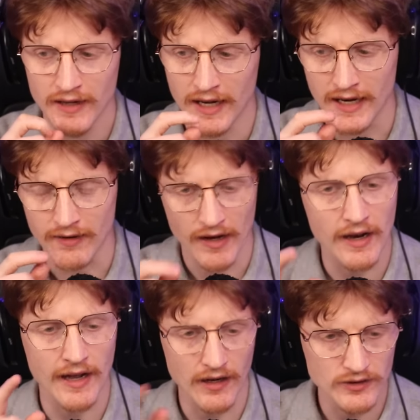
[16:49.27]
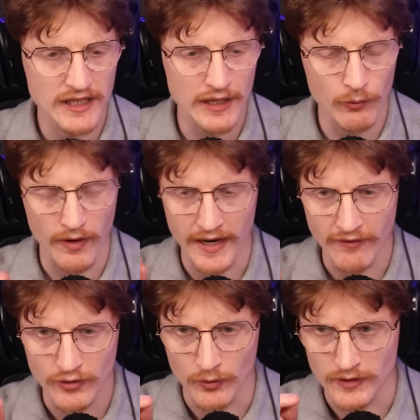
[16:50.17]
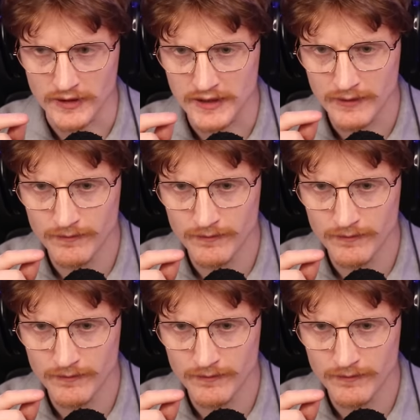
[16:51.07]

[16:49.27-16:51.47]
And I'll tell you why afterwards.